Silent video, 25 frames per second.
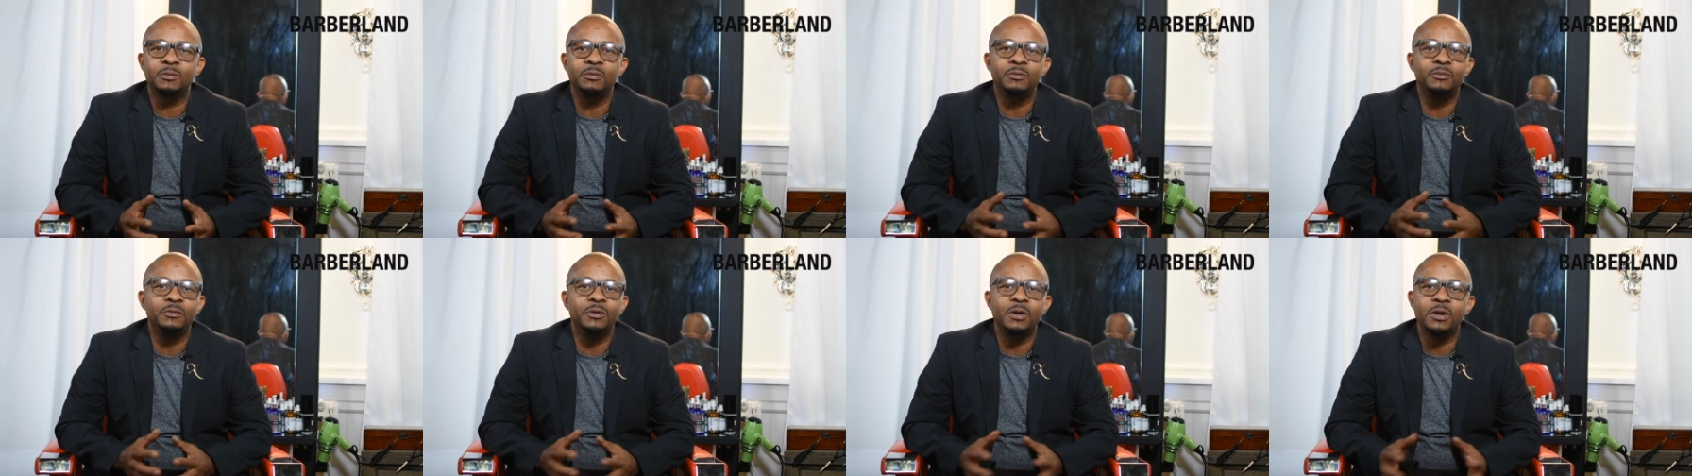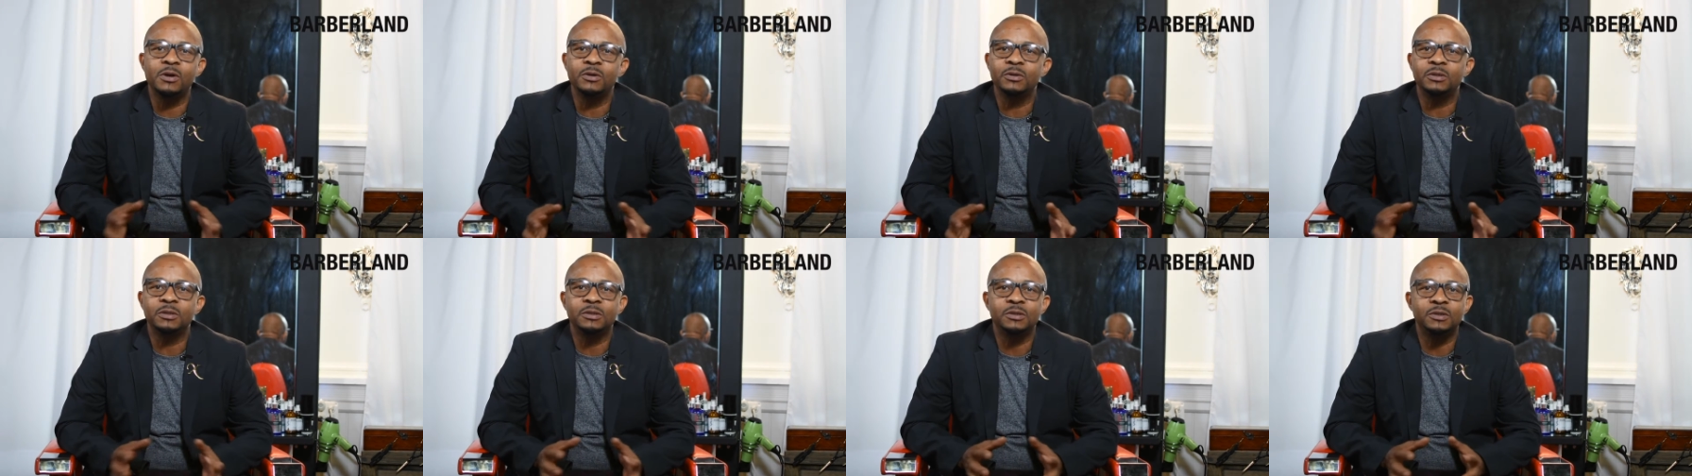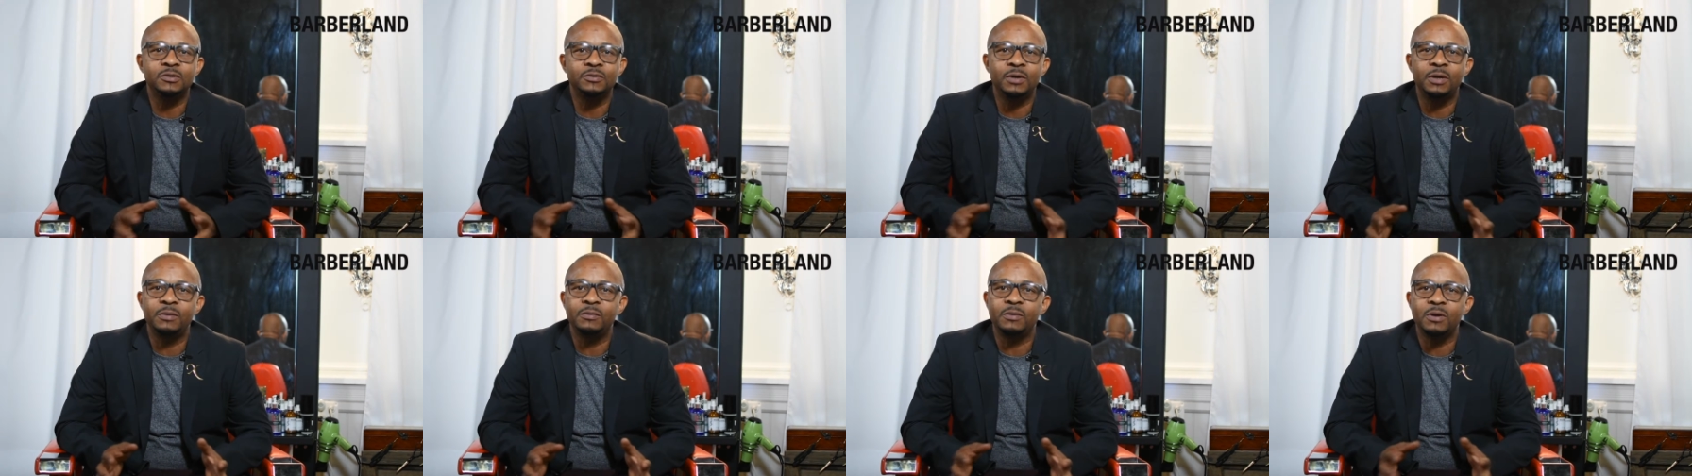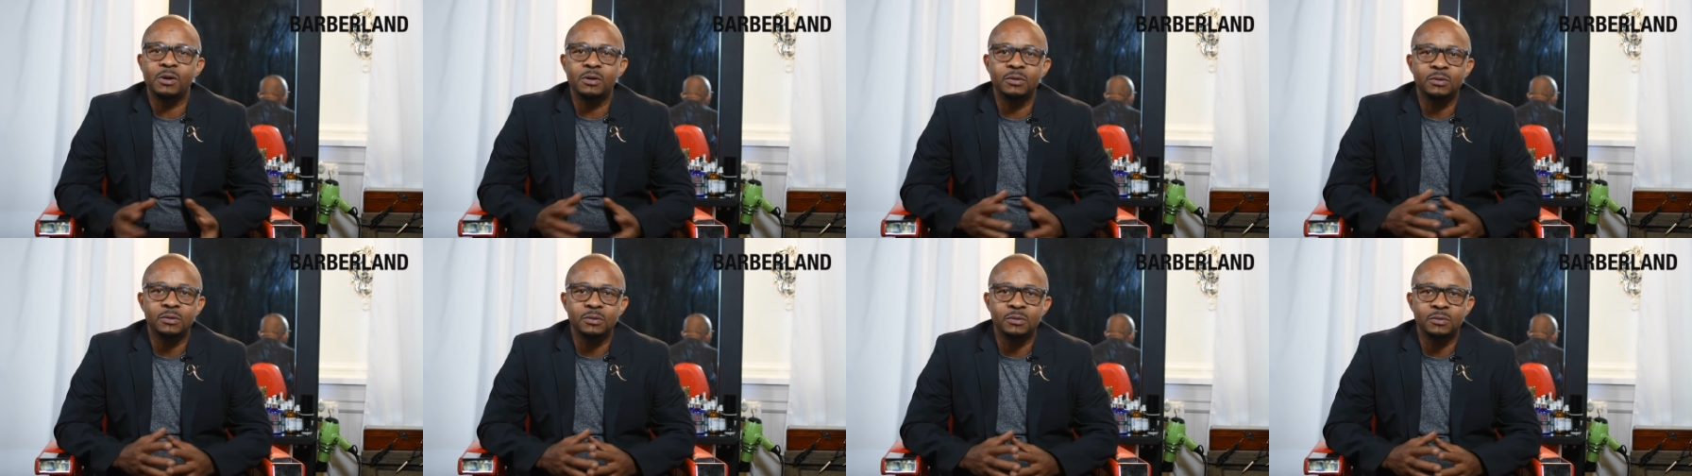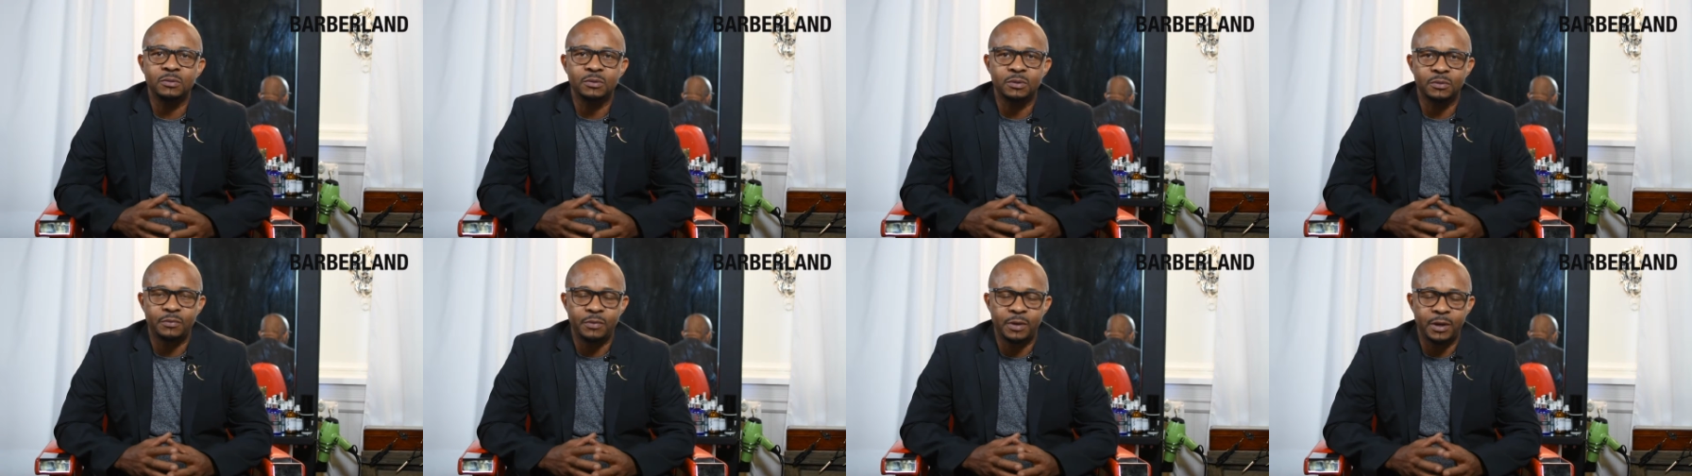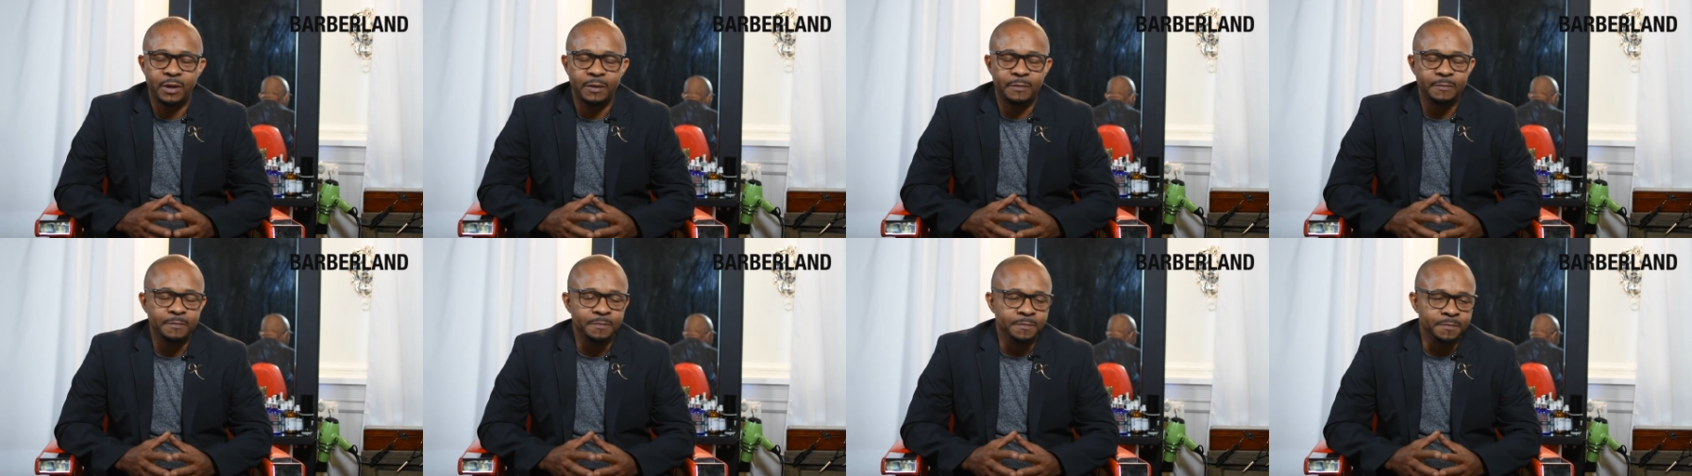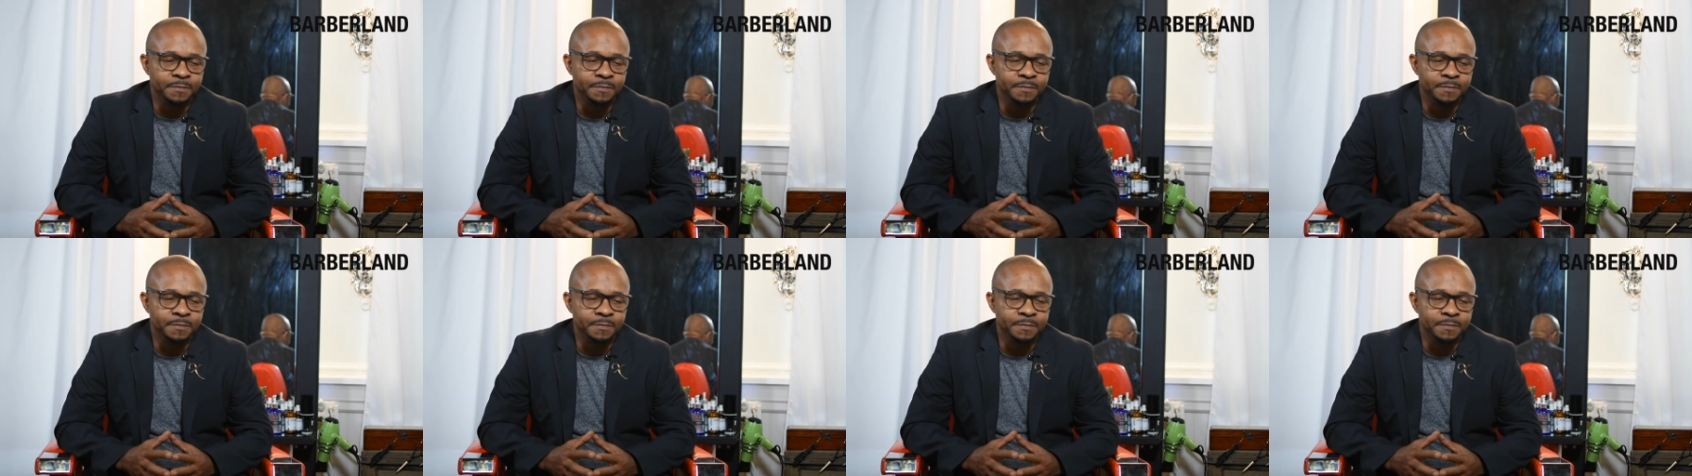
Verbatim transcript: We rehearsing straight rehearsals. Yeah.